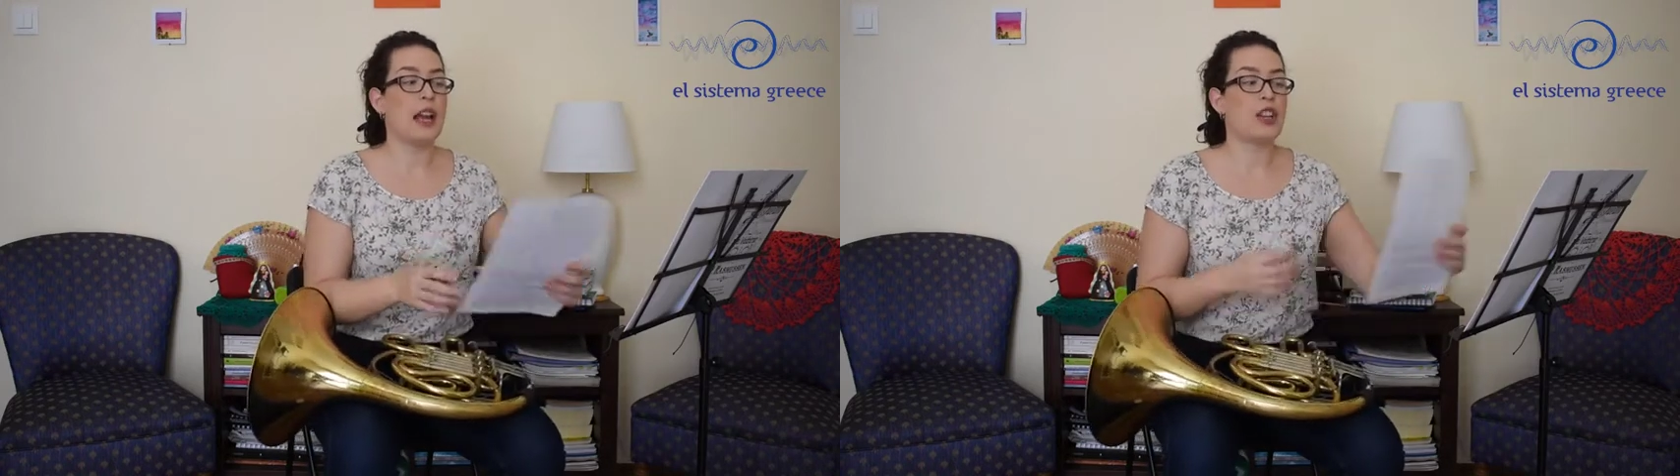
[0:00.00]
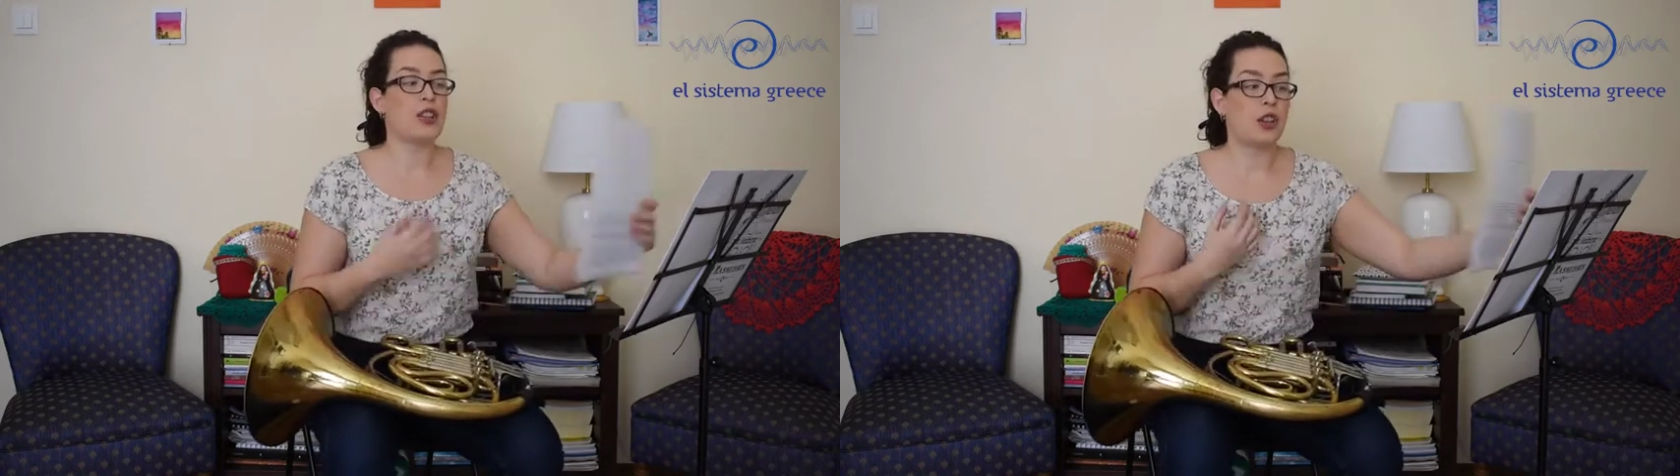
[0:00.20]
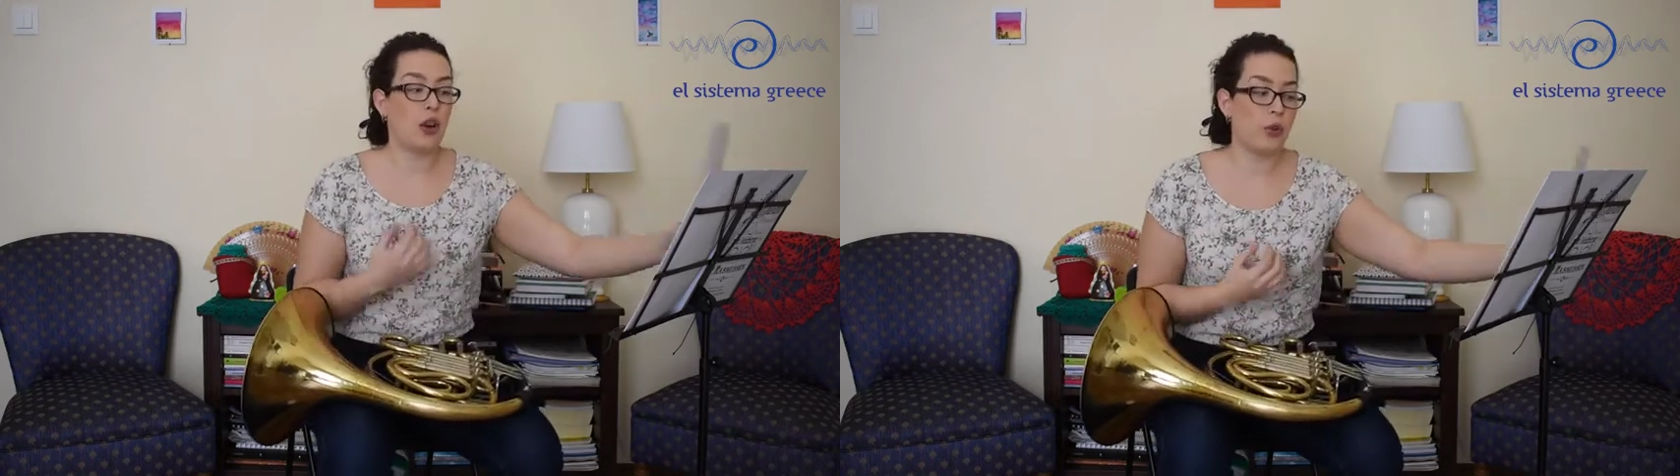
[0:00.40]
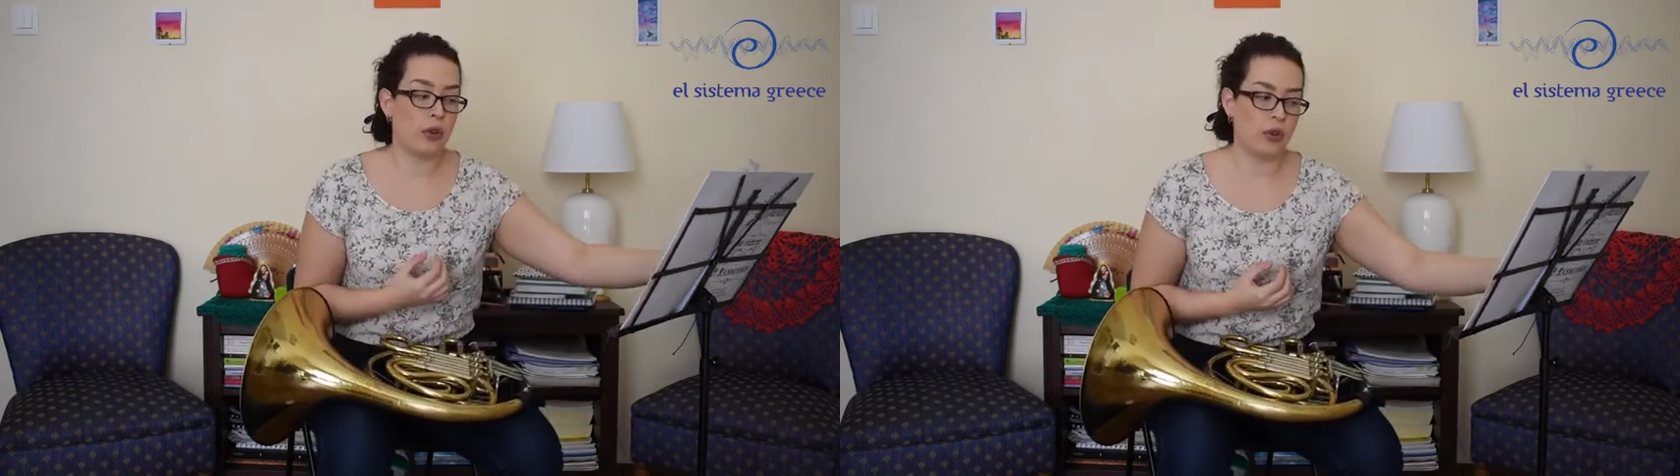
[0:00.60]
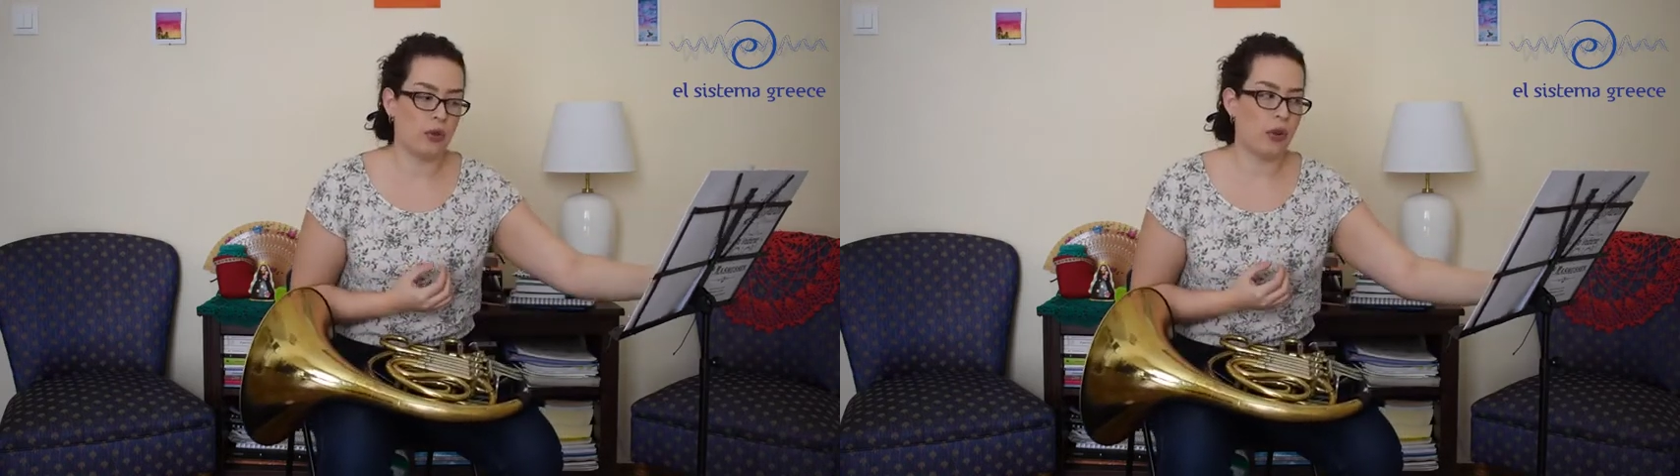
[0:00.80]
show
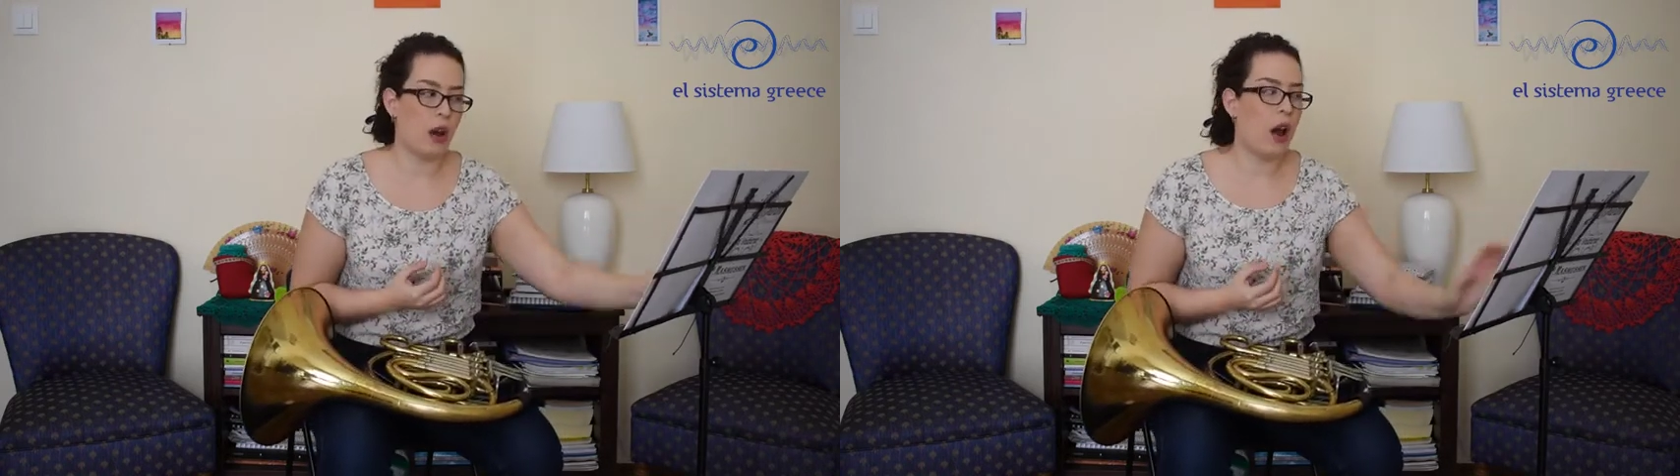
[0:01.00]
you